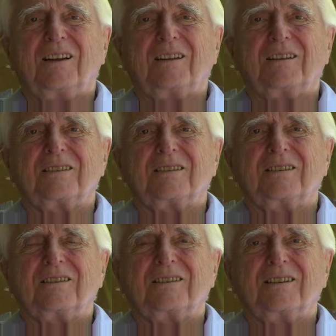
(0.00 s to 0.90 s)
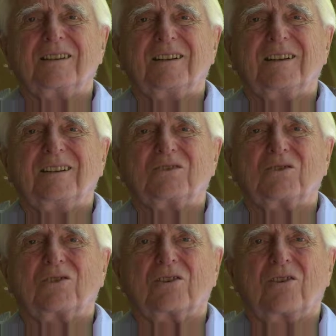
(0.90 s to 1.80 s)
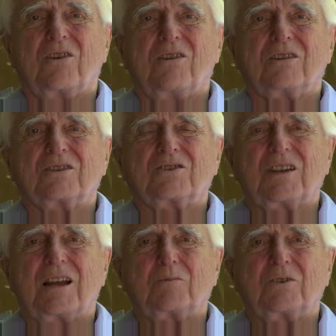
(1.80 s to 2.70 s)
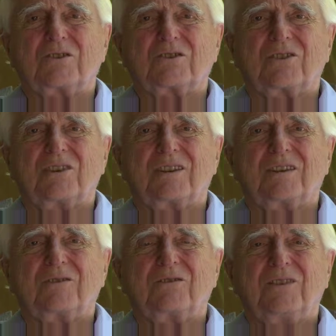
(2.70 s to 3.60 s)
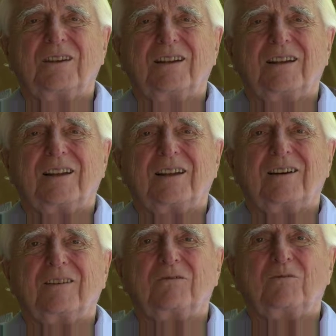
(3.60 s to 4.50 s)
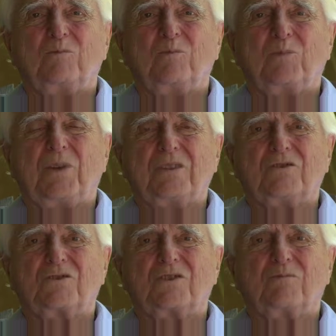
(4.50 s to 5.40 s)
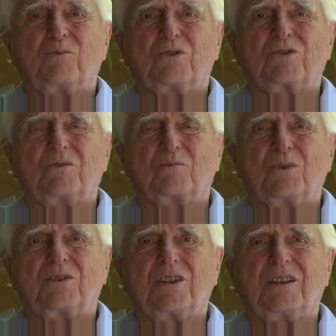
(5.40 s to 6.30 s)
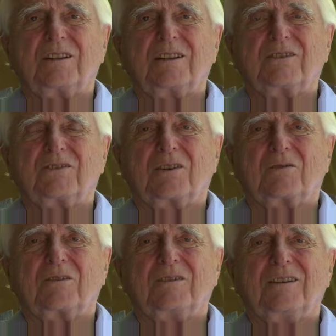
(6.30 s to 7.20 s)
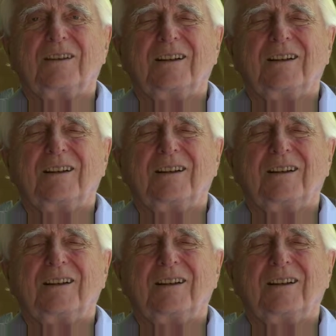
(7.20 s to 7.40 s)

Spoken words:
And so the long established thing of pages of books and printing, etc.,